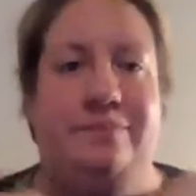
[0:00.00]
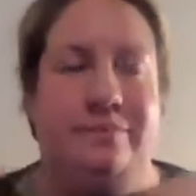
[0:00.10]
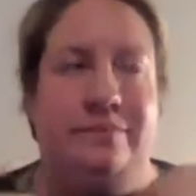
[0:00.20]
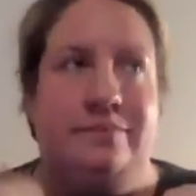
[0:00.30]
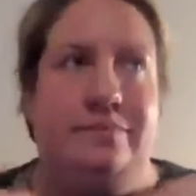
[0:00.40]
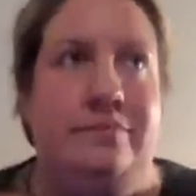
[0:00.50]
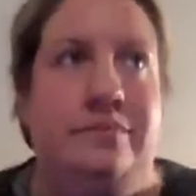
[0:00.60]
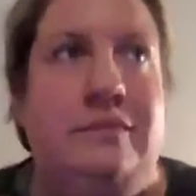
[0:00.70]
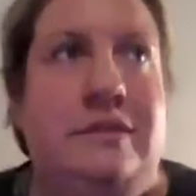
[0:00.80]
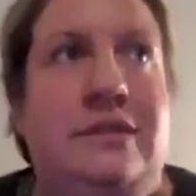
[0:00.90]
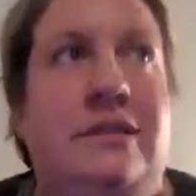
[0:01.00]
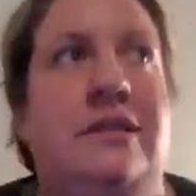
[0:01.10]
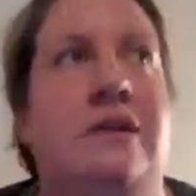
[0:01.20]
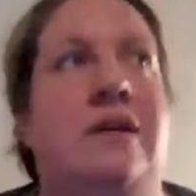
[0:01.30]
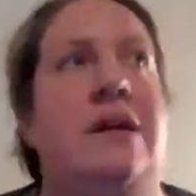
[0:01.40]

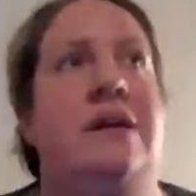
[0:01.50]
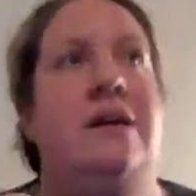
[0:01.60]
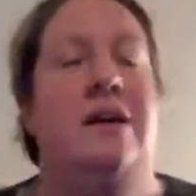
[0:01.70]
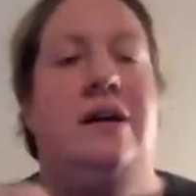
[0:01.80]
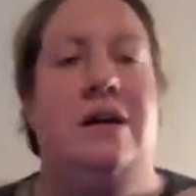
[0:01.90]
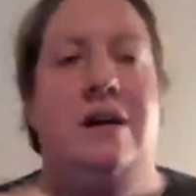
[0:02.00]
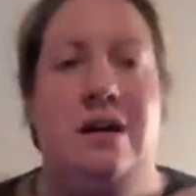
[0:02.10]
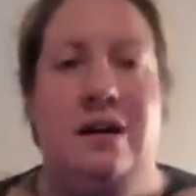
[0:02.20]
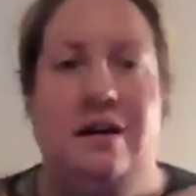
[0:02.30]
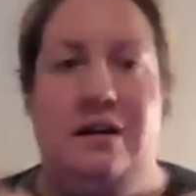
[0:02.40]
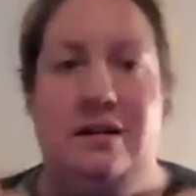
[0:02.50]
Nothing is said.